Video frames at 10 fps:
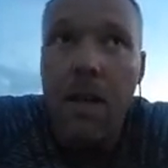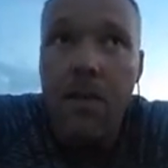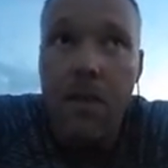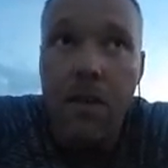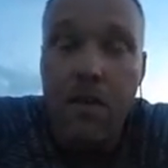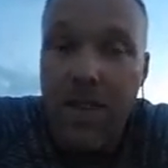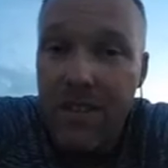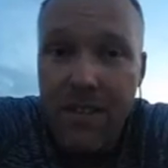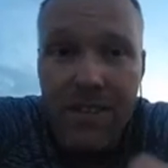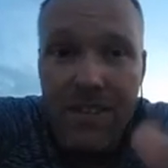So
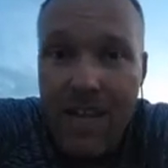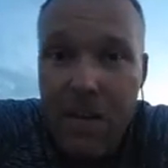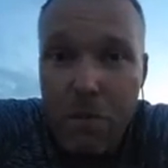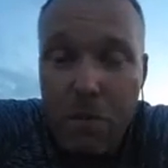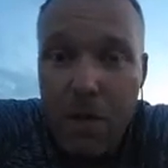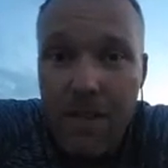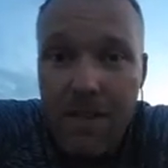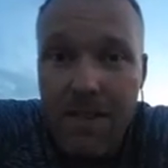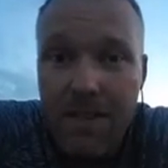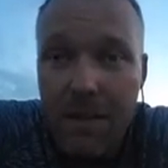that's just the natural
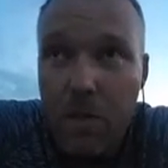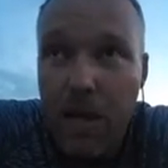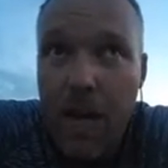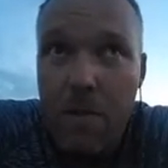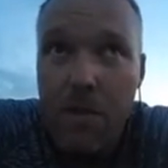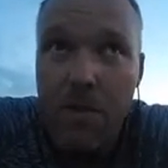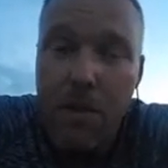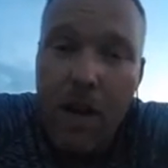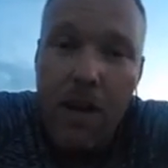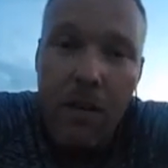process. That's what happens.
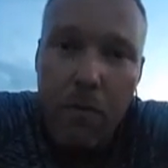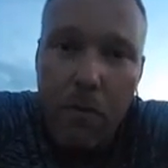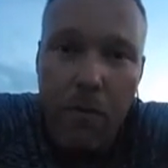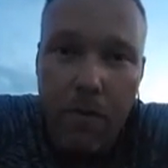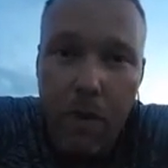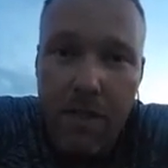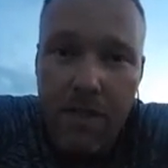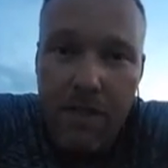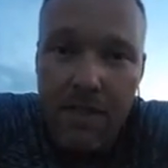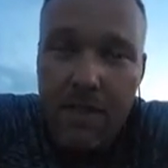So how can we reverse
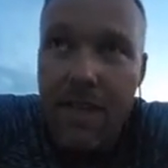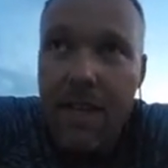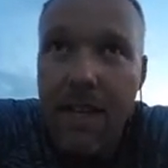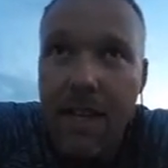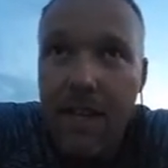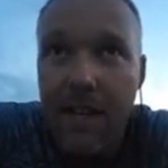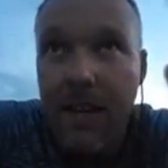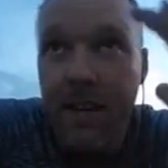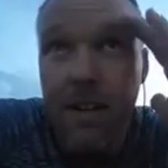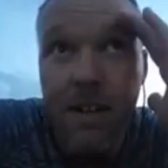this?
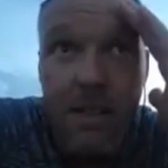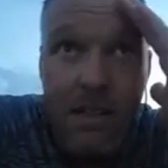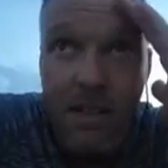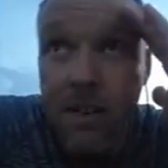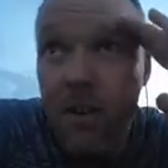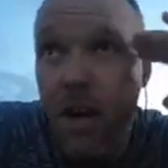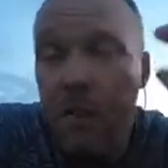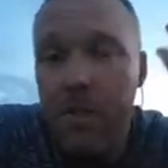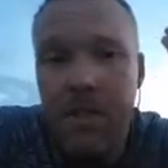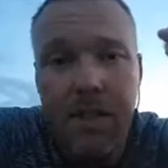Now,
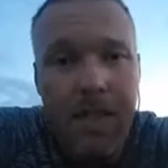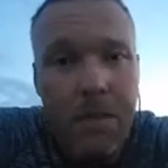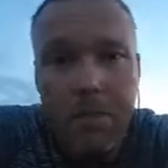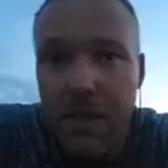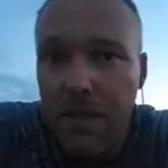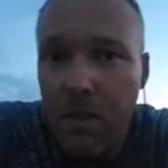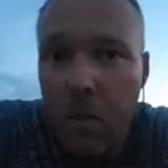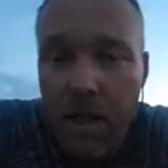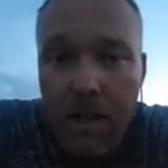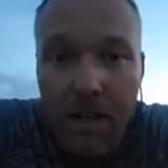I'm just going to keep this
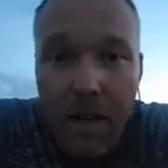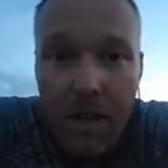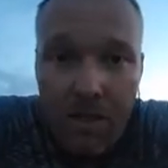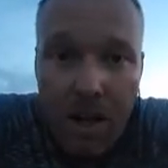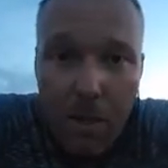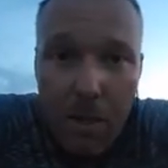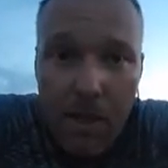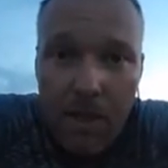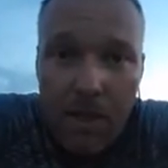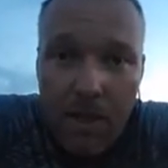quick and on
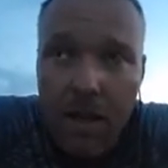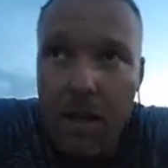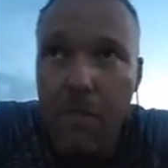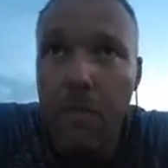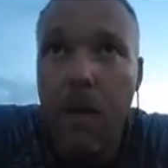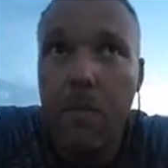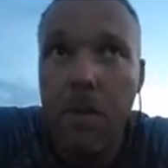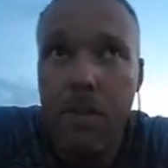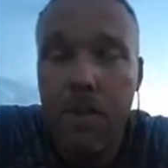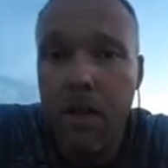topic. I'm
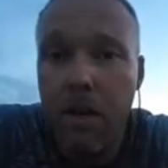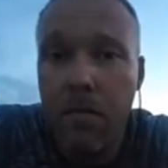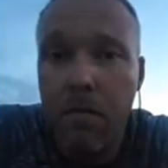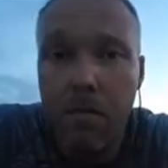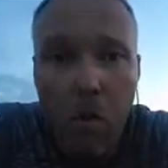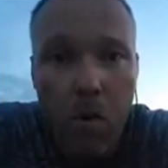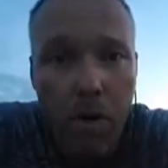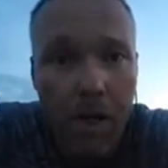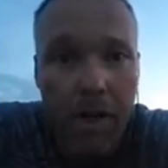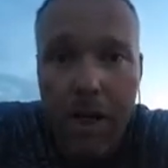going to share
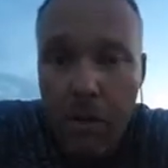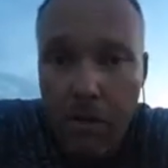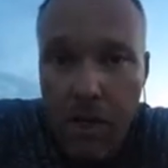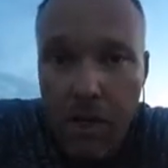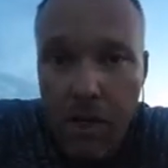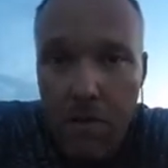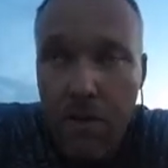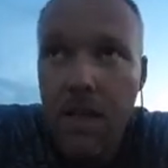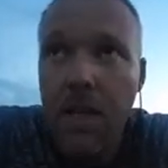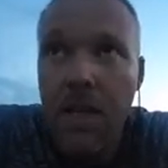more in later
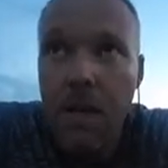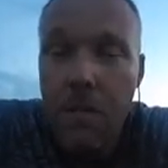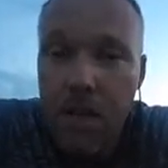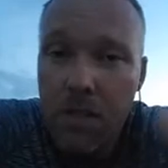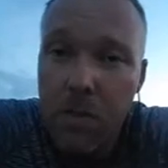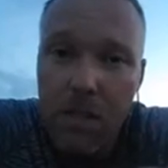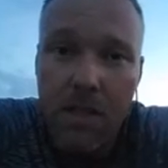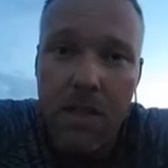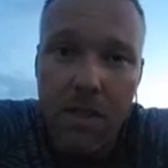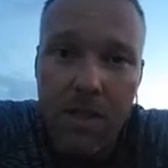videos, but I just want to
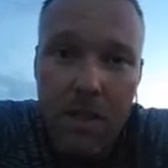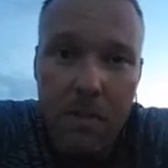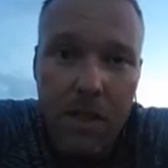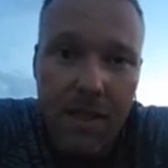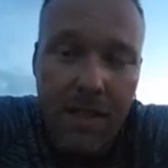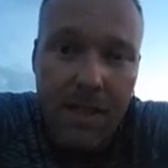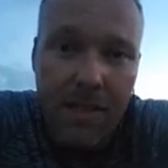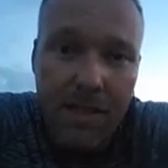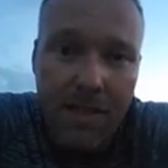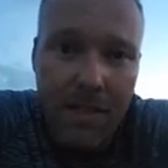touch on this because I think
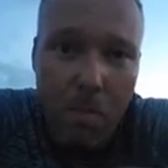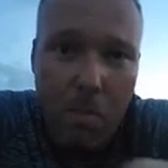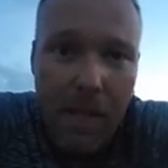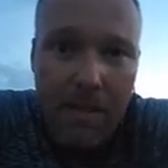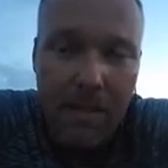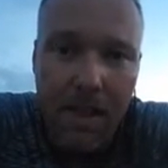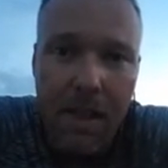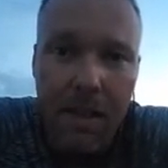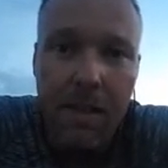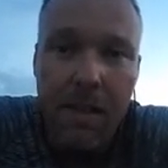this is the
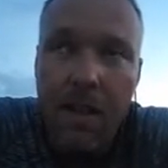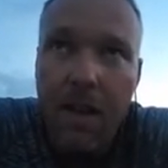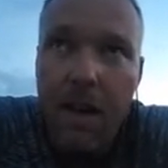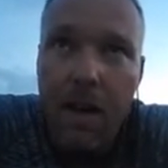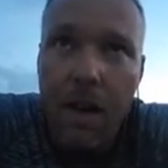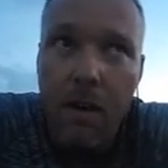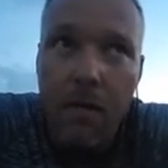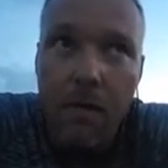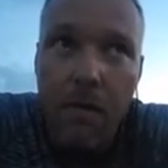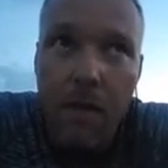baseline of